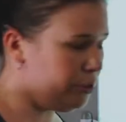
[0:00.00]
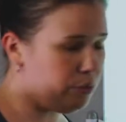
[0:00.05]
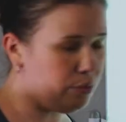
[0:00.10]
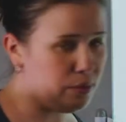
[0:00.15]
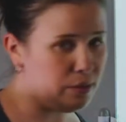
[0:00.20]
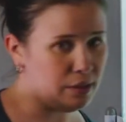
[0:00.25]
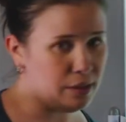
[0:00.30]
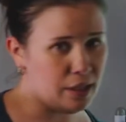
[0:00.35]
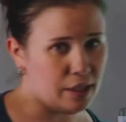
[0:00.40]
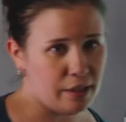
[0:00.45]
to do a
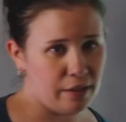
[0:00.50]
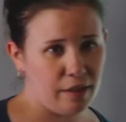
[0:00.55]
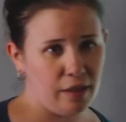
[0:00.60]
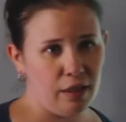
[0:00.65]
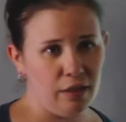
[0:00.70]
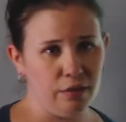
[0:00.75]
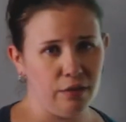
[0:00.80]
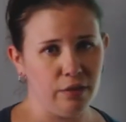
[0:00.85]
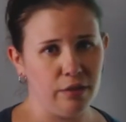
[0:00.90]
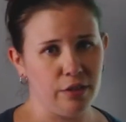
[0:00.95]
lot of
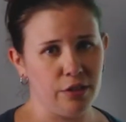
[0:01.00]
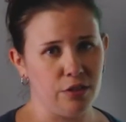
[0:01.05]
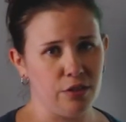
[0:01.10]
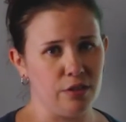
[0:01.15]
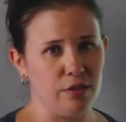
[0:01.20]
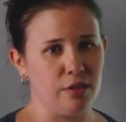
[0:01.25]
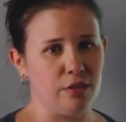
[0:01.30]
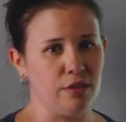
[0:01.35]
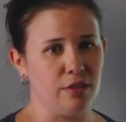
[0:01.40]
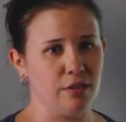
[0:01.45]

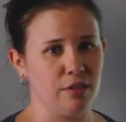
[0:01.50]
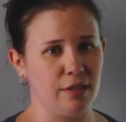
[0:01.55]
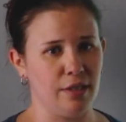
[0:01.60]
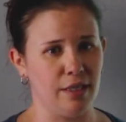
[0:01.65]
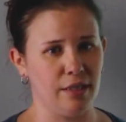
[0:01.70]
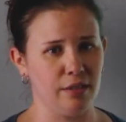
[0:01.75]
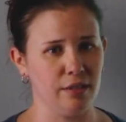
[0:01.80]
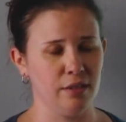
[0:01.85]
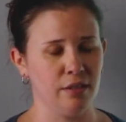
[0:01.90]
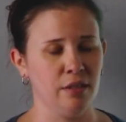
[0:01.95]
calculations in this
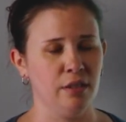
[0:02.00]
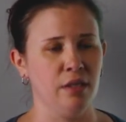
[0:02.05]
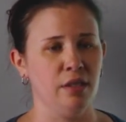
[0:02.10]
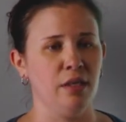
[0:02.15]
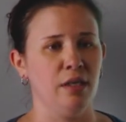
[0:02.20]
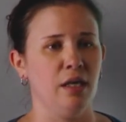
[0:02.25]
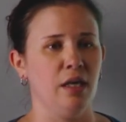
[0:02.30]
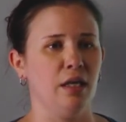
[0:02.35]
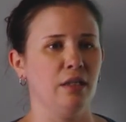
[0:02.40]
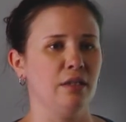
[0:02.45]
class.
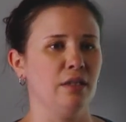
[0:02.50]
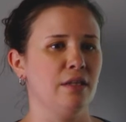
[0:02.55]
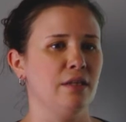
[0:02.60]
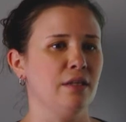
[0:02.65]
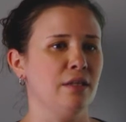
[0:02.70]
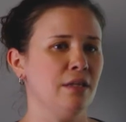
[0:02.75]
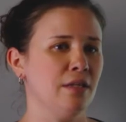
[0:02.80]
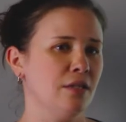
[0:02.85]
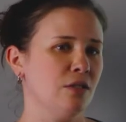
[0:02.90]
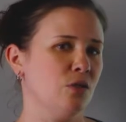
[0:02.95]
And the
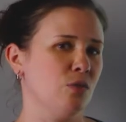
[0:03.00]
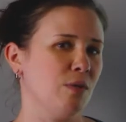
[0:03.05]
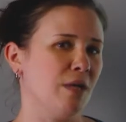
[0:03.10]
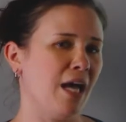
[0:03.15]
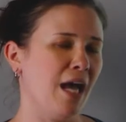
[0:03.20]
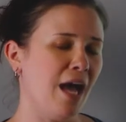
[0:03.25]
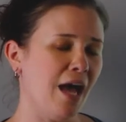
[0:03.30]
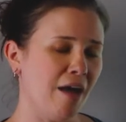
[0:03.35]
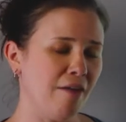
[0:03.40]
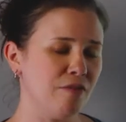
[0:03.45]
thing is, we
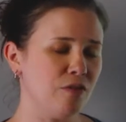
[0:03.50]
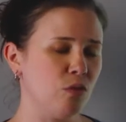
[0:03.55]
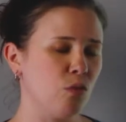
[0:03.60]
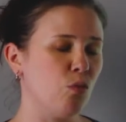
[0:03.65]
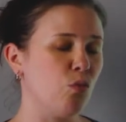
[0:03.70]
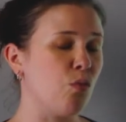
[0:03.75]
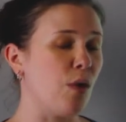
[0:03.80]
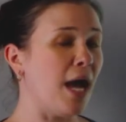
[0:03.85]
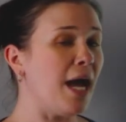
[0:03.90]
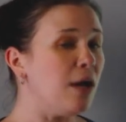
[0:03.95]
have to
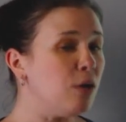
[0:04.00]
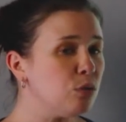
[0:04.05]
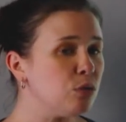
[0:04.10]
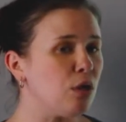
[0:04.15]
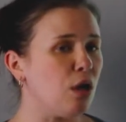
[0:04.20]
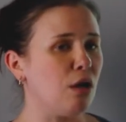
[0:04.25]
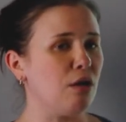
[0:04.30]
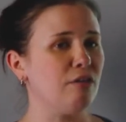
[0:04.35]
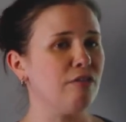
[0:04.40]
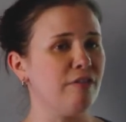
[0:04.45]
round
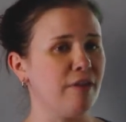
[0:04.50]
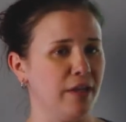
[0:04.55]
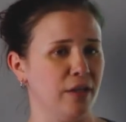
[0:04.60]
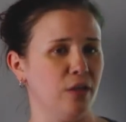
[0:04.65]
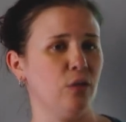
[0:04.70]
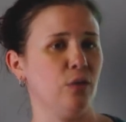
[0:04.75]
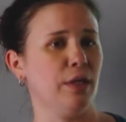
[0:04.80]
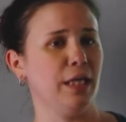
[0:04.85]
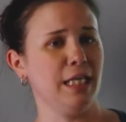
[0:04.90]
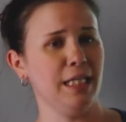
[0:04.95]
our
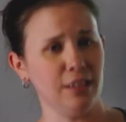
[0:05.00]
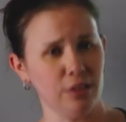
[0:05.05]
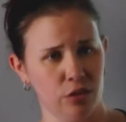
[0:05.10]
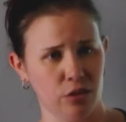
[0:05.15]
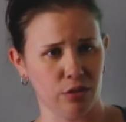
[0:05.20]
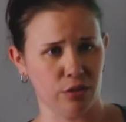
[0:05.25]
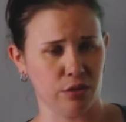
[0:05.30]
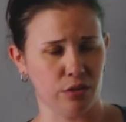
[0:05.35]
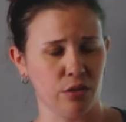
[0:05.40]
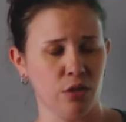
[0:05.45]
final
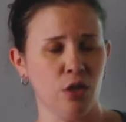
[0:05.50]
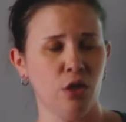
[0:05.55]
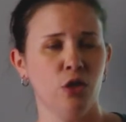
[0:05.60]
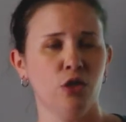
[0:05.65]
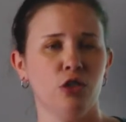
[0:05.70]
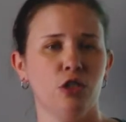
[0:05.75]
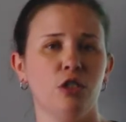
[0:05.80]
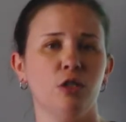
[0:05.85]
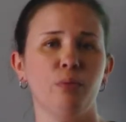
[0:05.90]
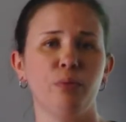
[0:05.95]
answers
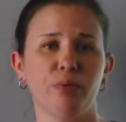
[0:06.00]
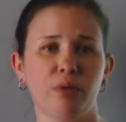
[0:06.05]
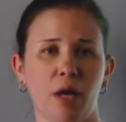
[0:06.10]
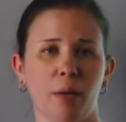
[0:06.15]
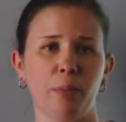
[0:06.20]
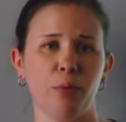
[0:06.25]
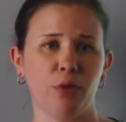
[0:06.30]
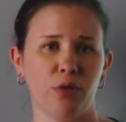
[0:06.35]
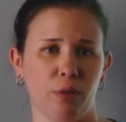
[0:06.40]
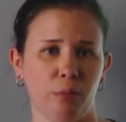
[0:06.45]
to the
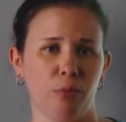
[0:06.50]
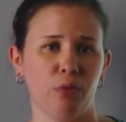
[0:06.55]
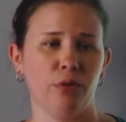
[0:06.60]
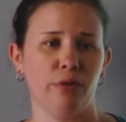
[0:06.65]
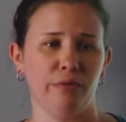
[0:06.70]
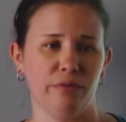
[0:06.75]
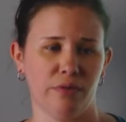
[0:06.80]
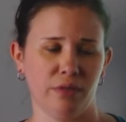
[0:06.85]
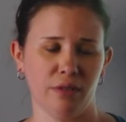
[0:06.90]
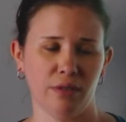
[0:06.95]
proper number
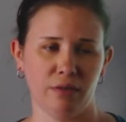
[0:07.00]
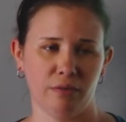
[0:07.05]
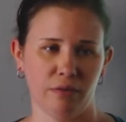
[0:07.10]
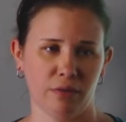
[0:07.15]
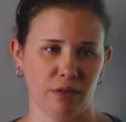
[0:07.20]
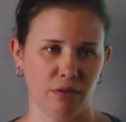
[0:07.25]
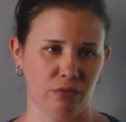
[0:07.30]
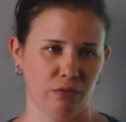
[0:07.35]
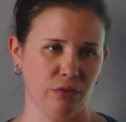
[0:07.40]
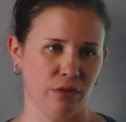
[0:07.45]
of
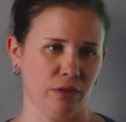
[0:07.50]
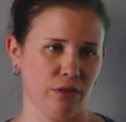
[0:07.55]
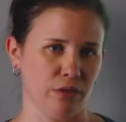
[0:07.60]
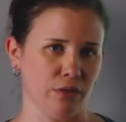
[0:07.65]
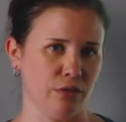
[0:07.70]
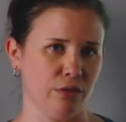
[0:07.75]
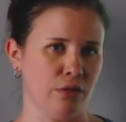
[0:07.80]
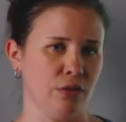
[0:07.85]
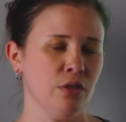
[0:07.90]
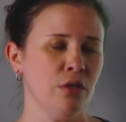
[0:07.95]
significant
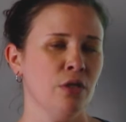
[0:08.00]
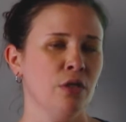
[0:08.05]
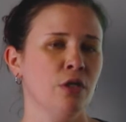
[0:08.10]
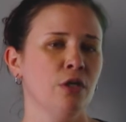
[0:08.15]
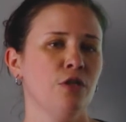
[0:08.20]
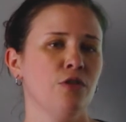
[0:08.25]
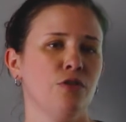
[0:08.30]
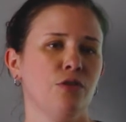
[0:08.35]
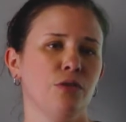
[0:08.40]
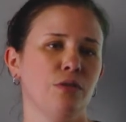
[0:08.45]
figures.
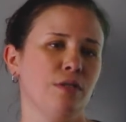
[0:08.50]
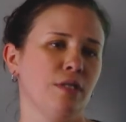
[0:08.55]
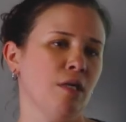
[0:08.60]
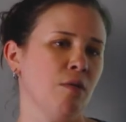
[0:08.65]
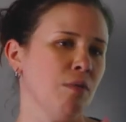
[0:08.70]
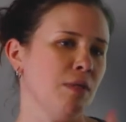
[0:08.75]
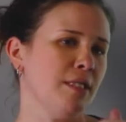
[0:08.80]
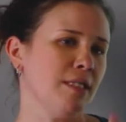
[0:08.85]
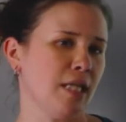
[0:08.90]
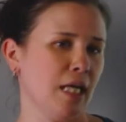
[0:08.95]
So say
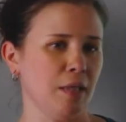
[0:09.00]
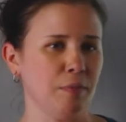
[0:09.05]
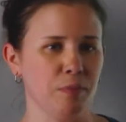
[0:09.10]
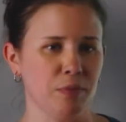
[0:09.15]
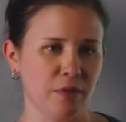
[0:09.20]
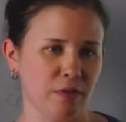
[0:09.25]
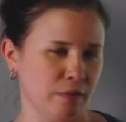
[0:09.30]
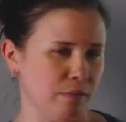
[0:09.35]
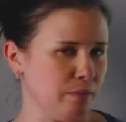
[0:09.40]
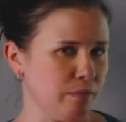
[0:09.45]
we type
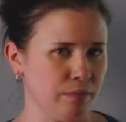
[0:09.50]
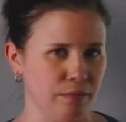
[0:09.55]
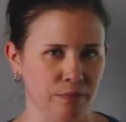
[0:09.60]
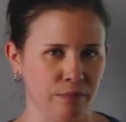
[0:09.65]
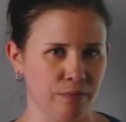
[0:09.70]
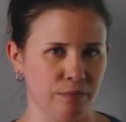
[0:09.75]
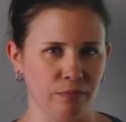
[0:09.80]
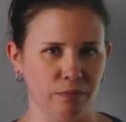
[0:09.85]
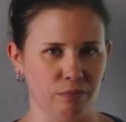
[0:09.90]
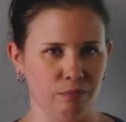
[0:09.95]
some
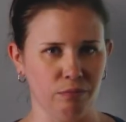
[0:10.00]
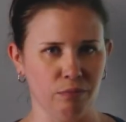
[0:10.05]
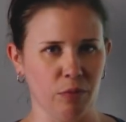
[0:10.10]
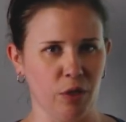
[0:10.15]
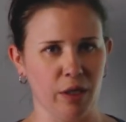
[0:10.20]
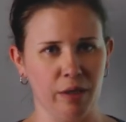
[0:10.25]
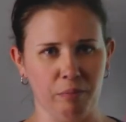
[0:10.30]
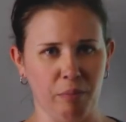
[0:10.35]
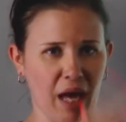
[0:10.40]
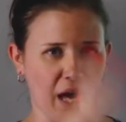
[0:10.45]

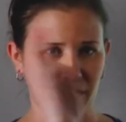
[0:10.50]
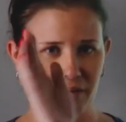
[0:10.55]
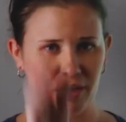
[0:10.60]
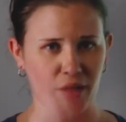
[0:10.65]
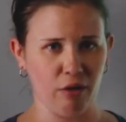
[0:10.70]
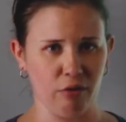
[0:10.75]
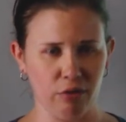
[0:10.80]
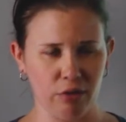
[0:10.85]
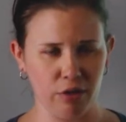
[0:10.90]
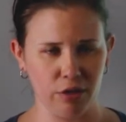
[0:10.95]
math
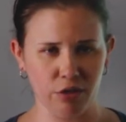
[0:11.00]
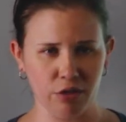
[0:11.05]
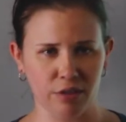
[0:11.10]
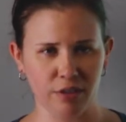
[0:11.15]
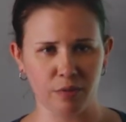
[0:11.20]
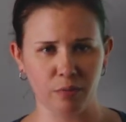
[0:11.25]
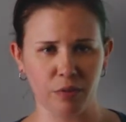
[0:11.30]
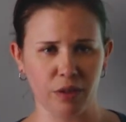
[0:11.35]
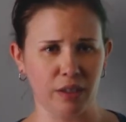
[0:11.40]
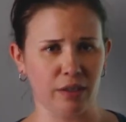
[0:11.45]
calculation,
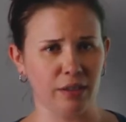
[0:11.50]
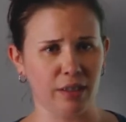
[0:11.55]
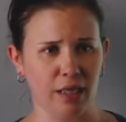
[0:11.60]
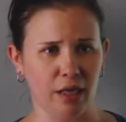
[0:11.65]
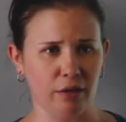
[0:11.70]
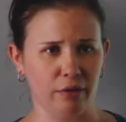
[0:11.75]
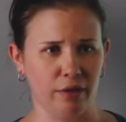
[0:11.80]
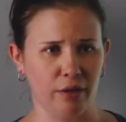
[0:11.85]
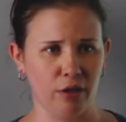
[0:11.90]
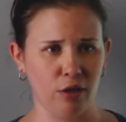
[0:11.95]
something in the
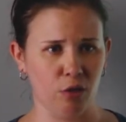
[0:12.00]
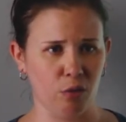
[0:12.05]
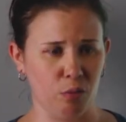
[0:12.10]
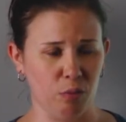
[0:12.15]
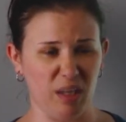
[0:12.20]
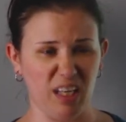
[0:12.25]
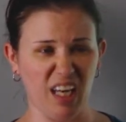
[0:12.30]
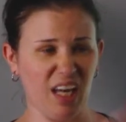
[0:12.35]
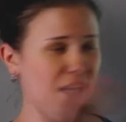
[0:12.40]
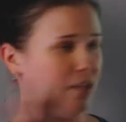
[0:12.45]
calculator, and
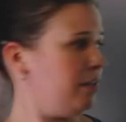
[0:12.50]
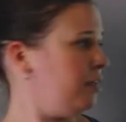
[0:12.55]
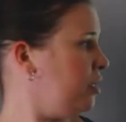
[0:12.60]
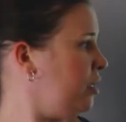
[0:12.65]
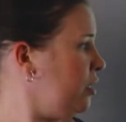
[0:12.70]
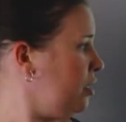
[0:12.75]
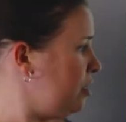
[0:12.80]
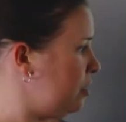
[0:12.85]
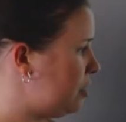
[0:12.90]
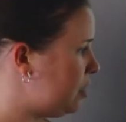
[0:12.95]
we get
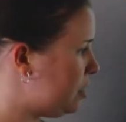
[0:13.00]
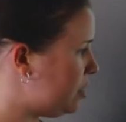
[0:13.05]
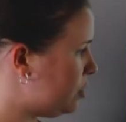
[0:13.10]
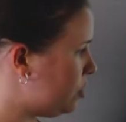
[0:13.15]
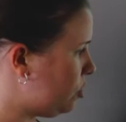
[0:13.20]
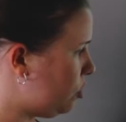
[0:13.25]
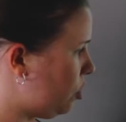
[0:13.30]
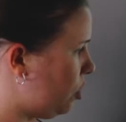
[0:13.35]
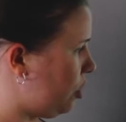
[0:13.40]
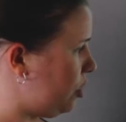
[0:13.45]

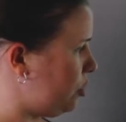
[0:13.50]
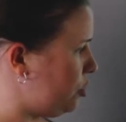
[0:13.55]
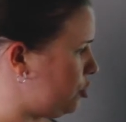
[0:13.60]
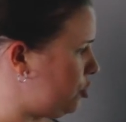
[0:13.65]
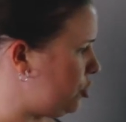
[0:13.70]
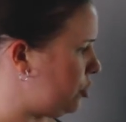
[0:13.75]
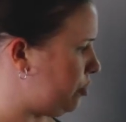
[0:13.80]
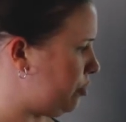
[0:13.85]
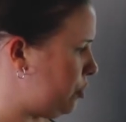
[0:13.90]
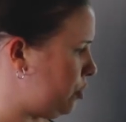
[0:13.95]
these
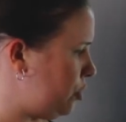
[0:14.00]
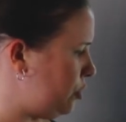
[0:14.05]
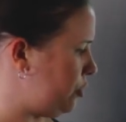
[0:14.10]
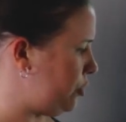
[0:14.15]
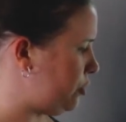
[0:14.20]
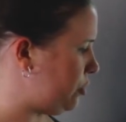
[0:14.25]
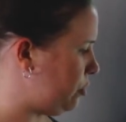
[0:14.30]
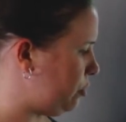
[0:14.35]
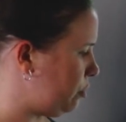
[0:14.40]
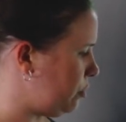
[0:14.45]
large
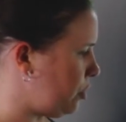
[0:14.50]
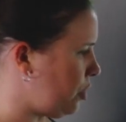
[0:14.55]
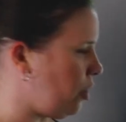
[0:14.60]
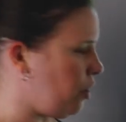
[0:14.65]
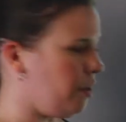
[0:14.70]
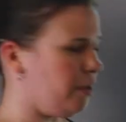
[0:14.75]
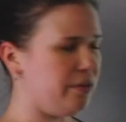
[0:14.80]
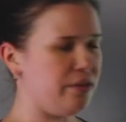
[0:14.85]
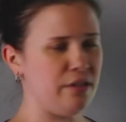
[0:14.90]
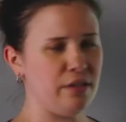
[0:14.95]
numbers with
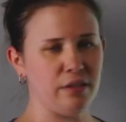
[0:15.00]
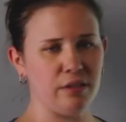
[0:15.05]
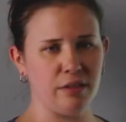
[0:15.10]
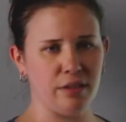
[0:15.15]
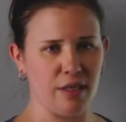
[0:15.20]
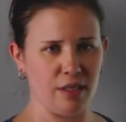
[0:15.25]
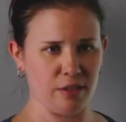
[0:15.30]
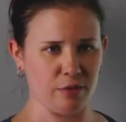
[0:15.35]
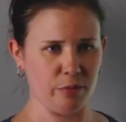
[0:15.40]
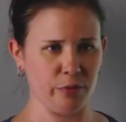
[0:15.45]
all these
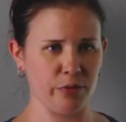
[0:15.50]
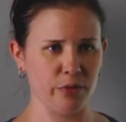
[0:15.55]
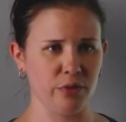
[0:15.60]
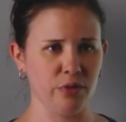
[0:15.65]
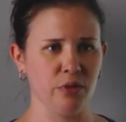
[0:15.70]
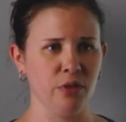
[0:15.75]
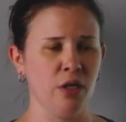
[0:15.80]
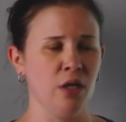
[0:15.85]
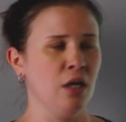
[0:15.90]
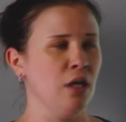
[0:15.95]

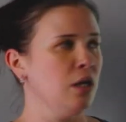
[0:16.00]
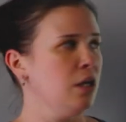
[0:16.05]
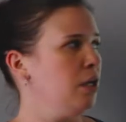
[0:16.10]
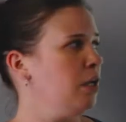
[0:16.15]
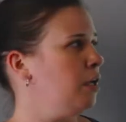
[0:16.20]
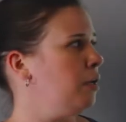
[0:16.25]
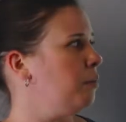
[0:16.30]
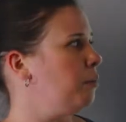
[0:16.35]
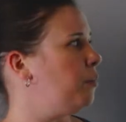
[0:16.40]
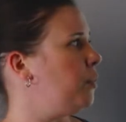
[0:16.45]
decimals.
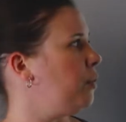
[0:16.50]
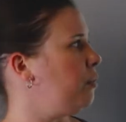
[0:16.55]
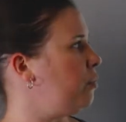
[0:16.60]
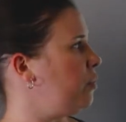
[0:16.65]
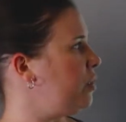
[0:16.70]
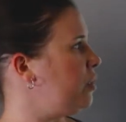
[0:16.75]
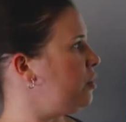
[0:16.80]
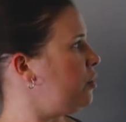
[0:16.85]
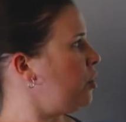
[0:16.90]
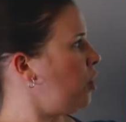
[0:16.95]
But
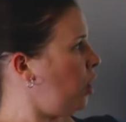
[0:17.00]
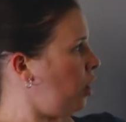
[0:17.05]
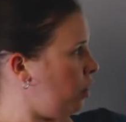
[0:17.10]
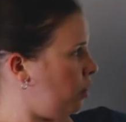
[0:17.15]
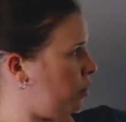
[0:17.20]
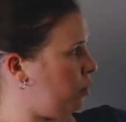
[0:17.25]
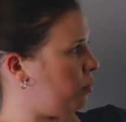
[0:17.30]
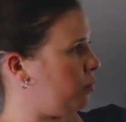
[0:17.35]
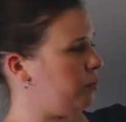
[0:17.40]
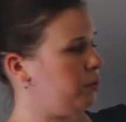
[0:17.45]
we
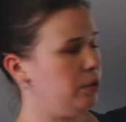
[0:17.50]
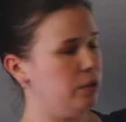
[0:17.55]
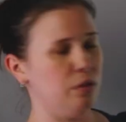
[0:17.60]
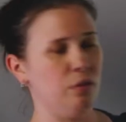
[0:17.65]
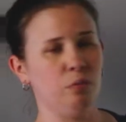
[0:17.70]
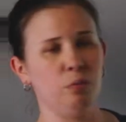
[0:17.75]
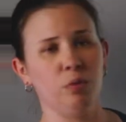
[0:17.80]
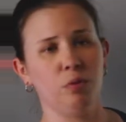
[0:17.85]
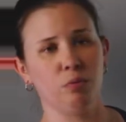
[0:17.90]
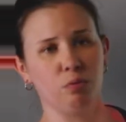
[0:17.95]
know,
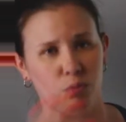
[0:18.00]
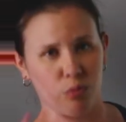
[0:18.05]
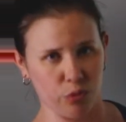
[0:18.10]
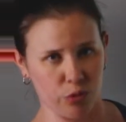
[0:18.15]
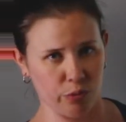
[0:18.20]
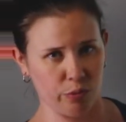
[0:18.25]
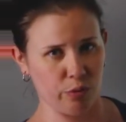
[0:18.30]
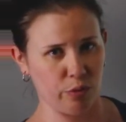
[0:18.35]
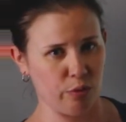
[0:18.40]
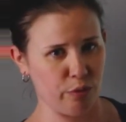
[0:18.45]
with rules we'll